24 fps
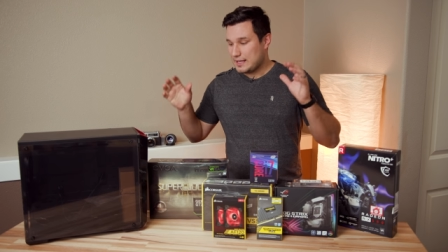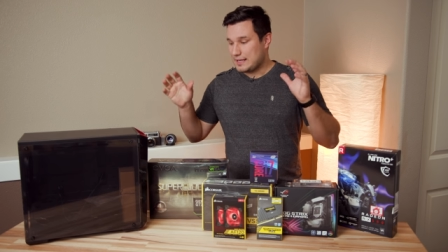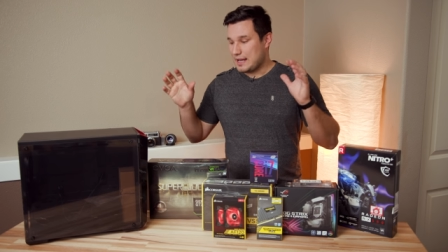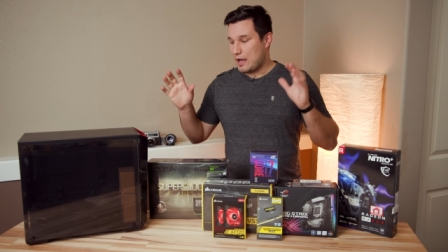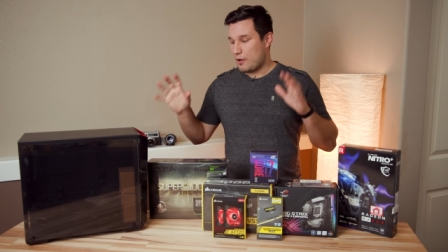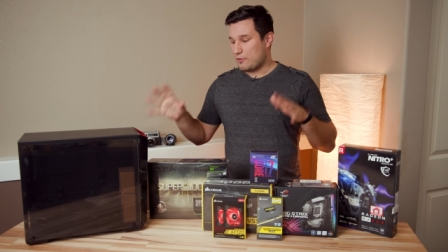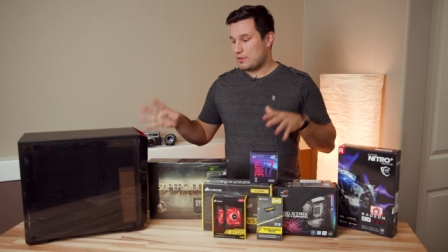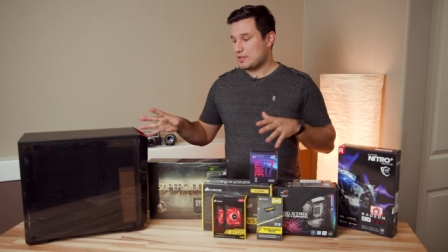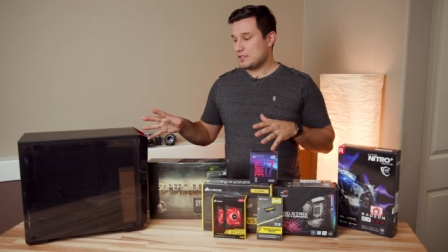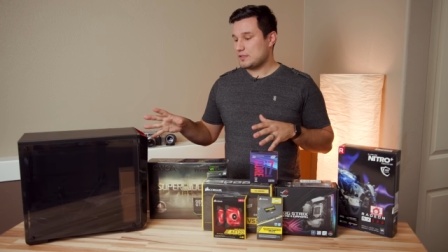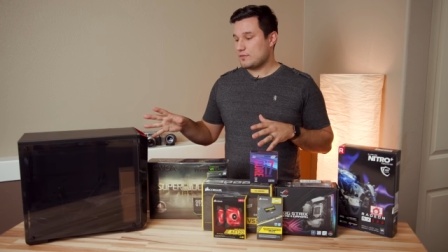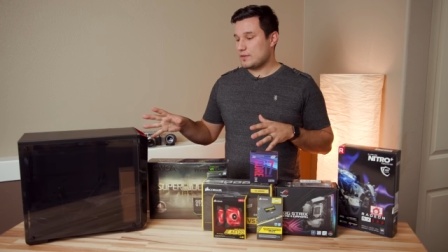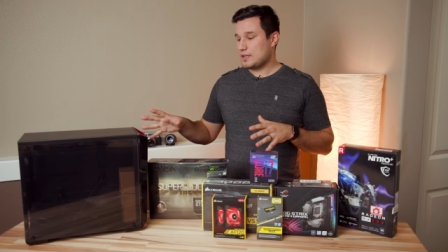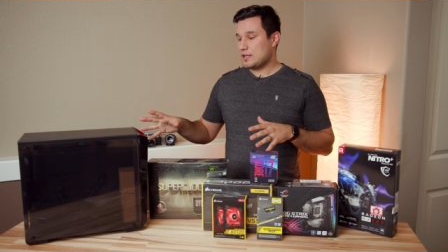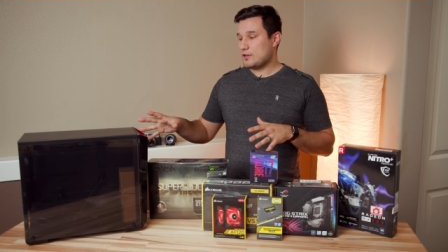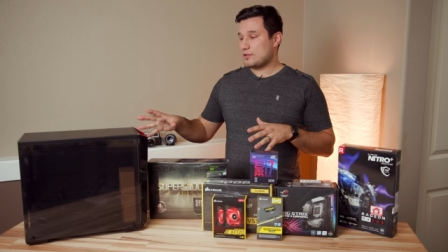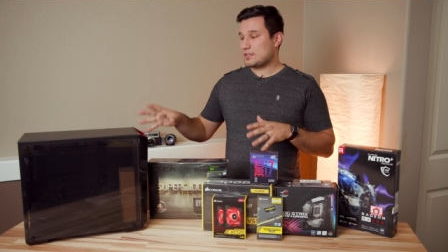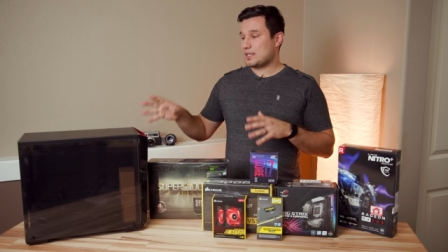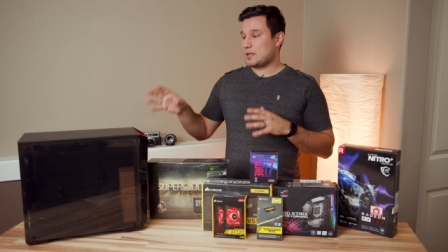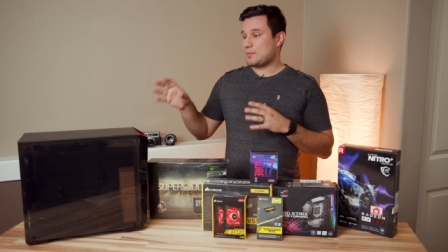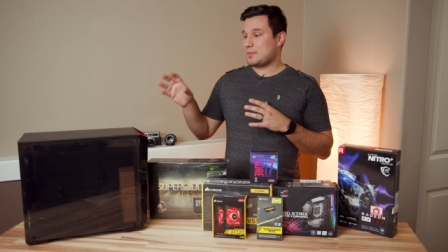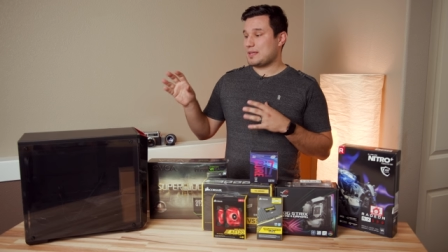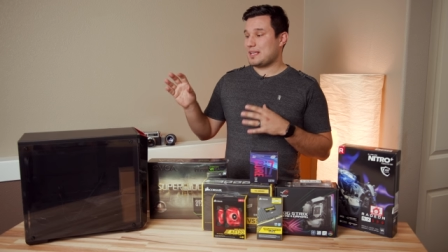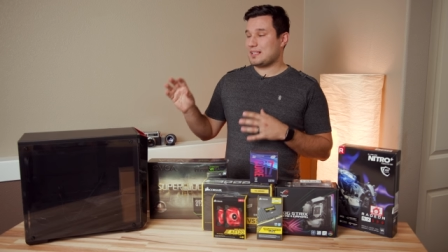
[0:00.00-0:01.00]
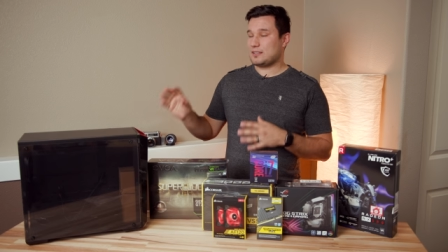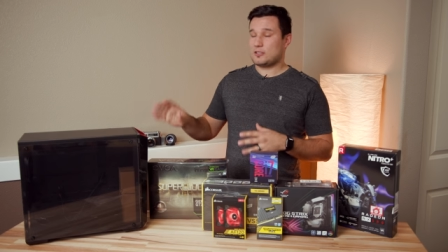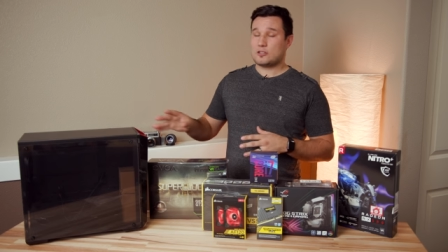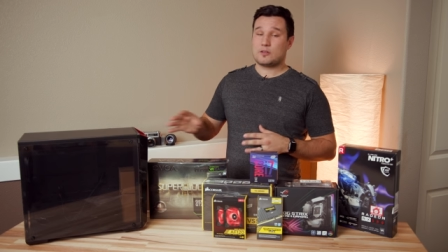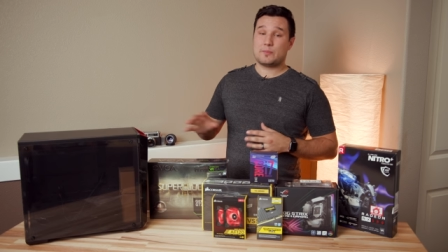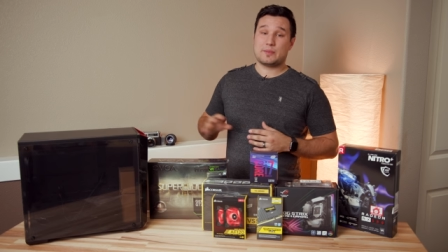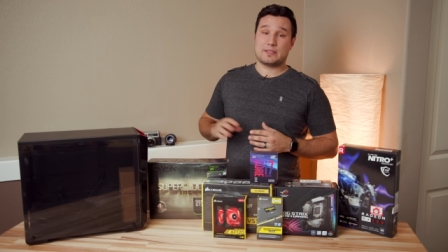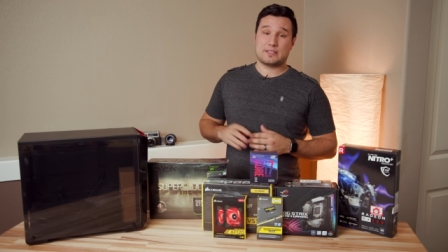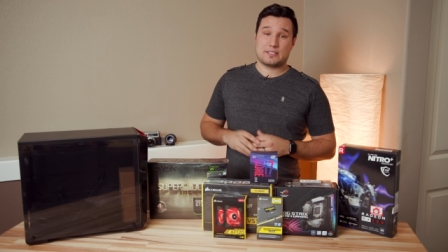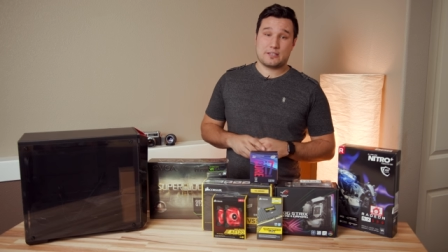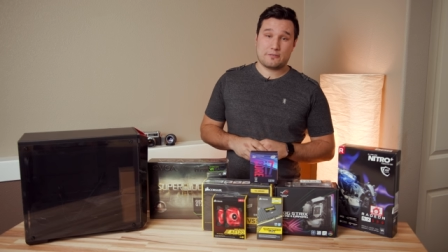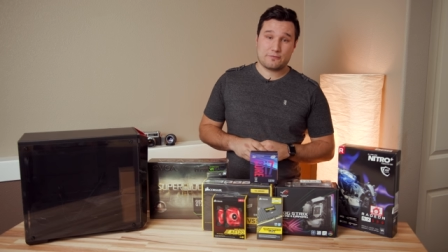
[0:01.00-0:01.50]
Now this video is gonna be a
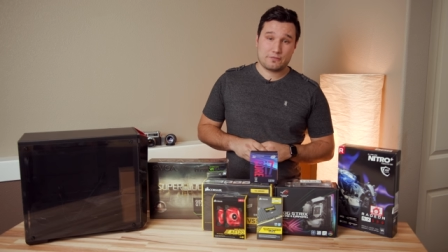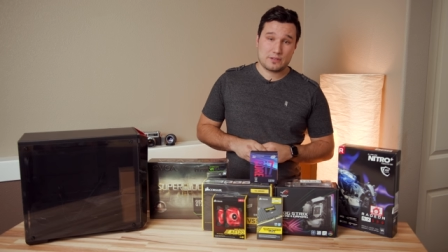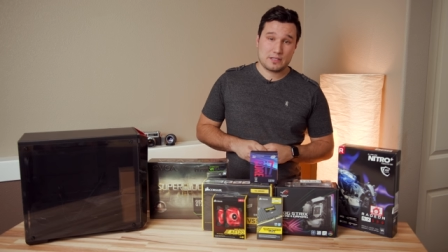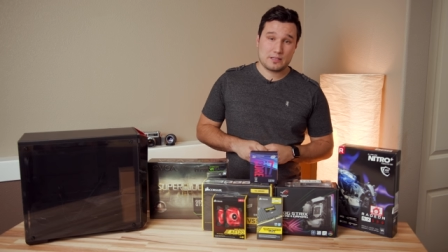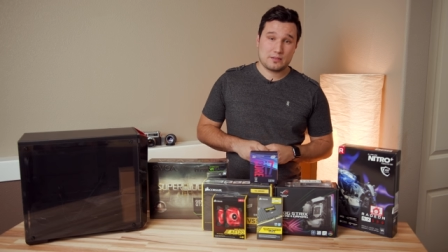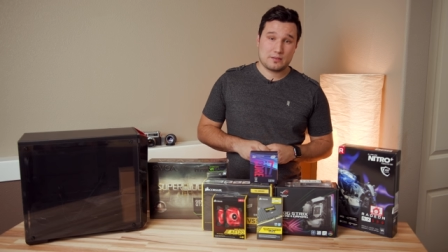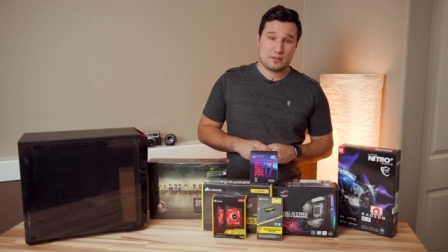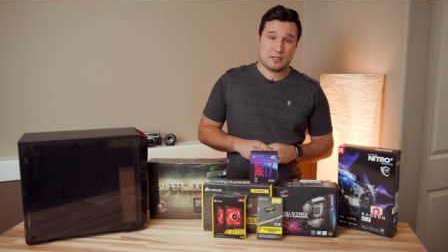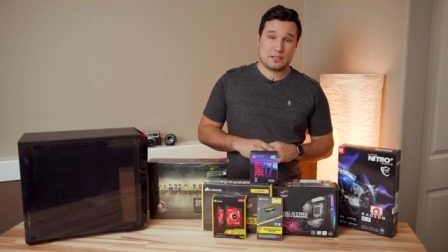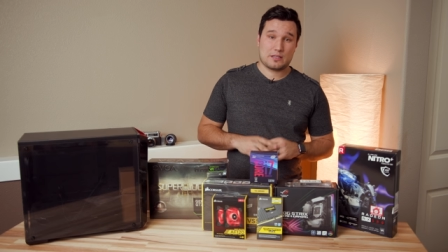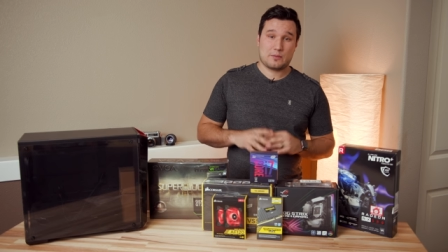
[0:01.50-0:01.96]
little bit different.